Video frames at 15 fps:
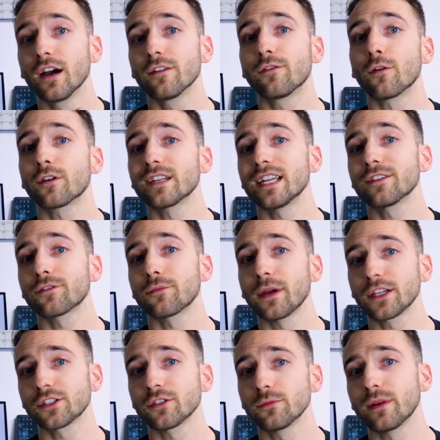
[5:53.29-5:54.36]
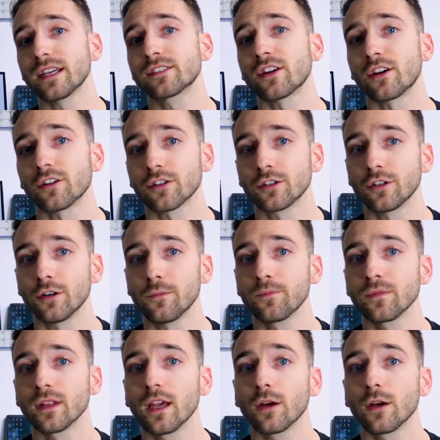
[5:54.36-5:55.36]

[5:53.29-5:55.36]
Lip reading: for an informational-based article